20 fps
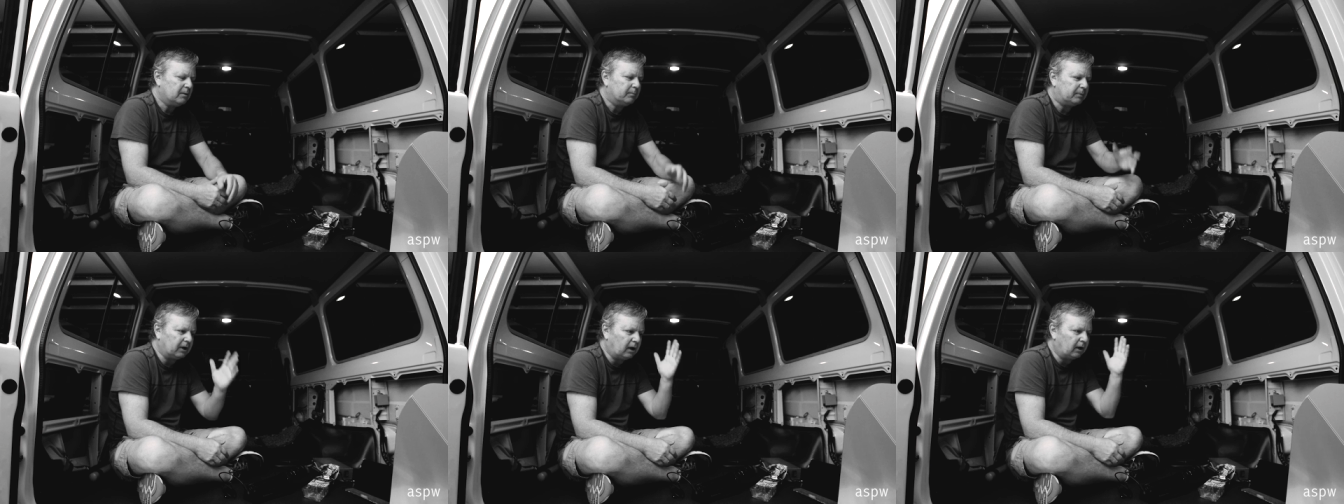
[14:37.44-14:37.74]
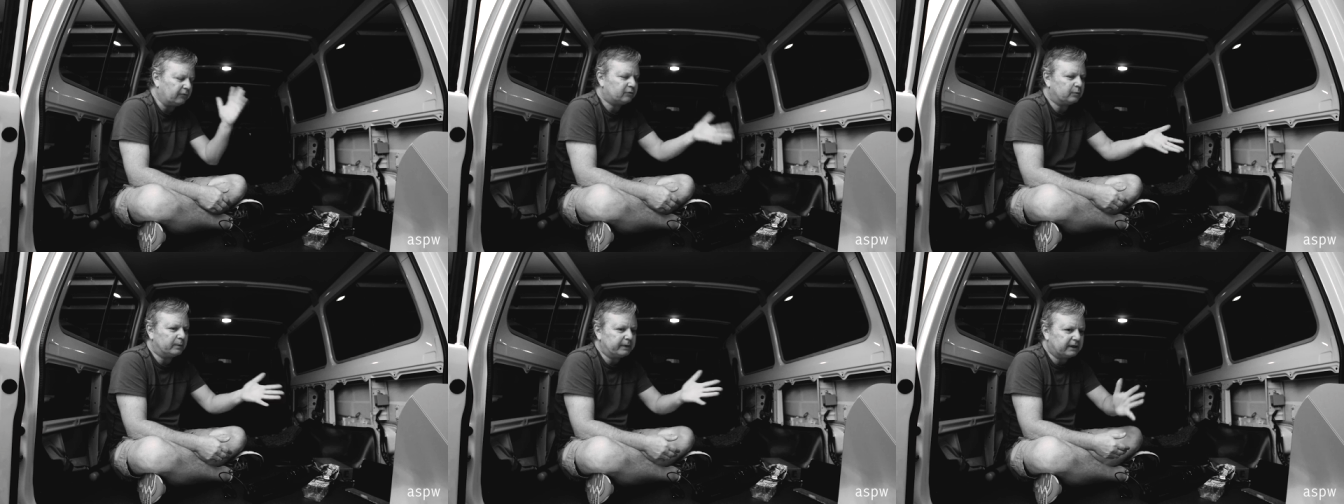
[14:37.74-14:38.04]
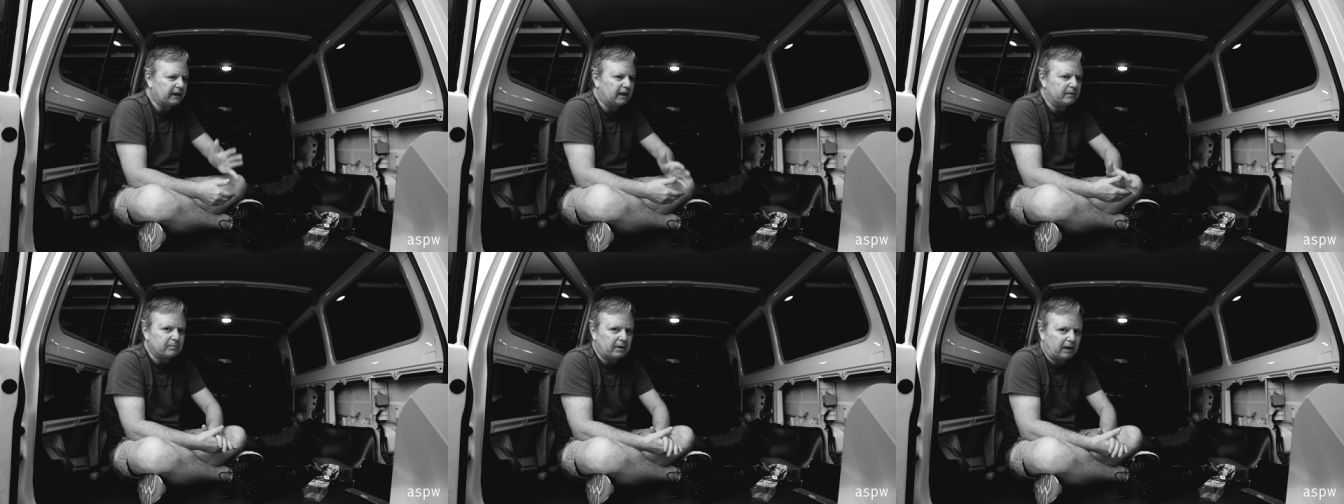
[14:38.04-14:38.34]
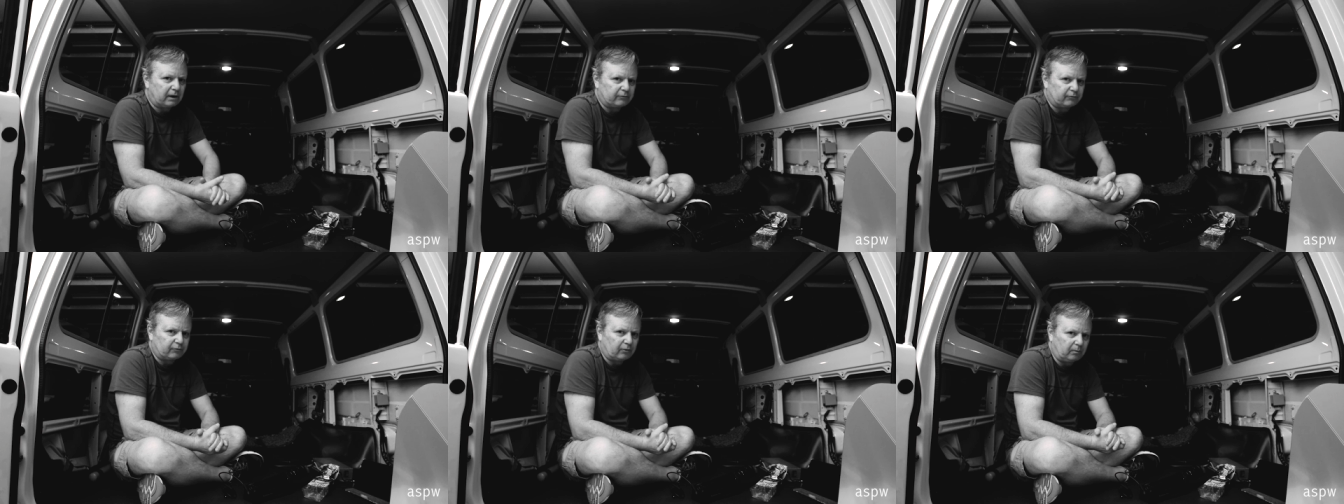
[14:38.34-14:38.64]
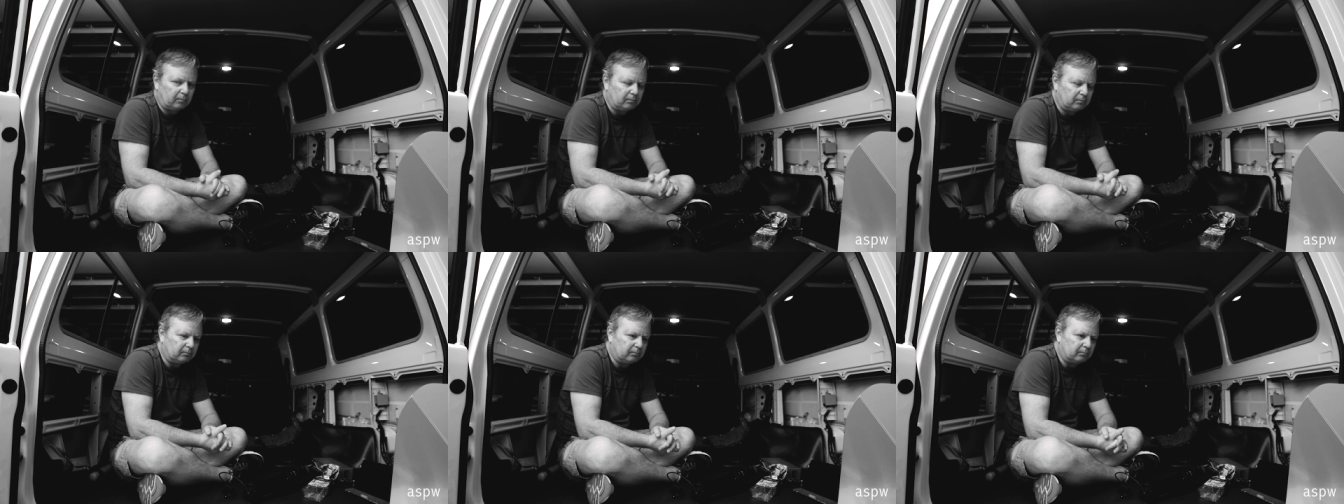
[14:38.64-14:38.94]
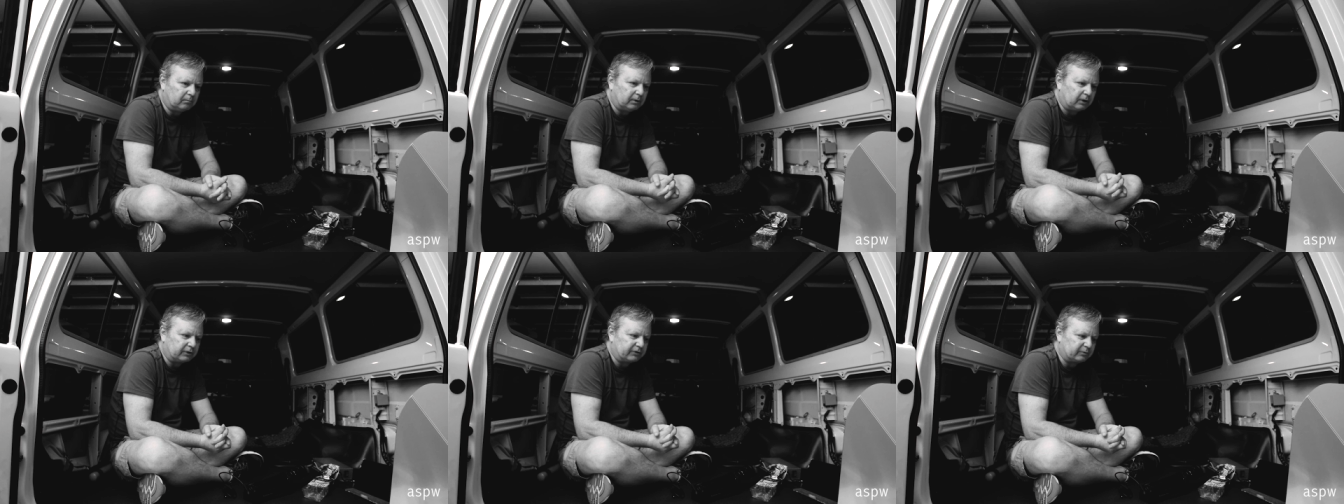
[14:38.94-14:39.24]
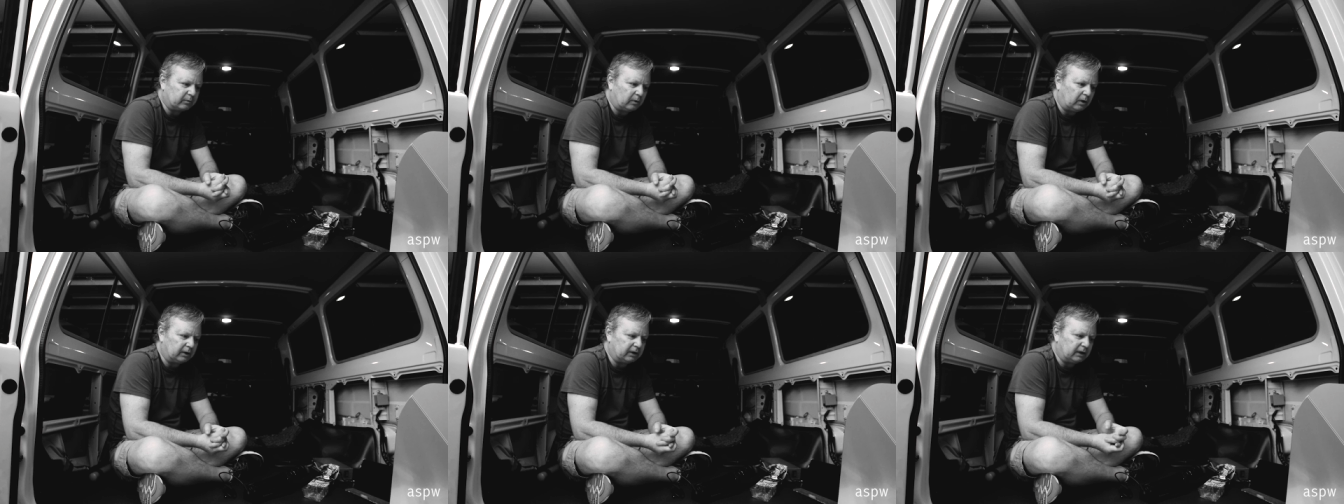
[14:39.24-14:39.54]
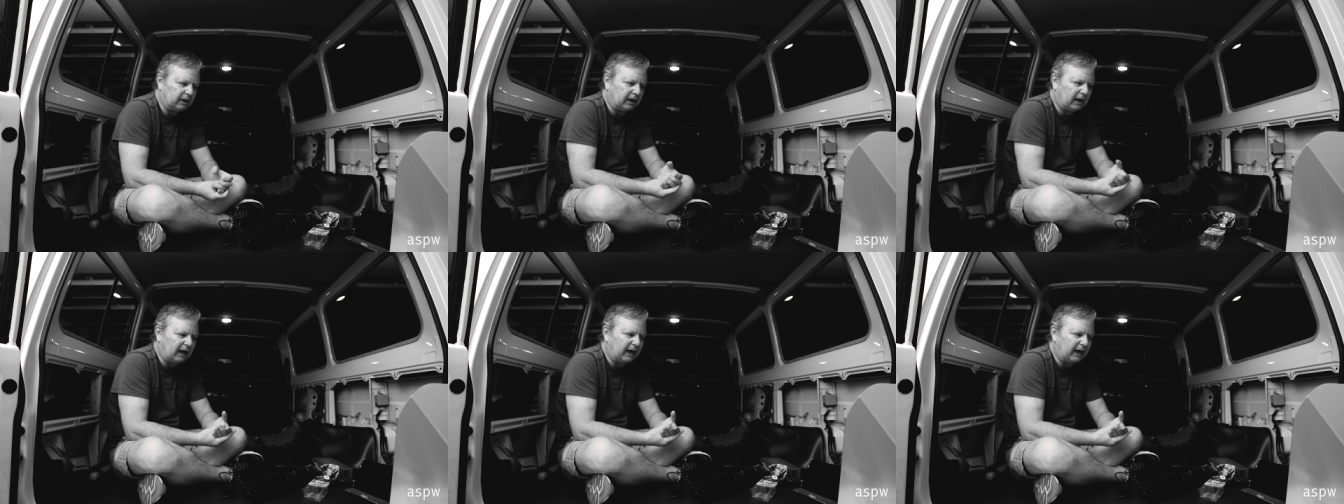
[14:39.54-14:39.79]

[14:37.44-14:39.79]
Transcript: But after we came back from Botswana,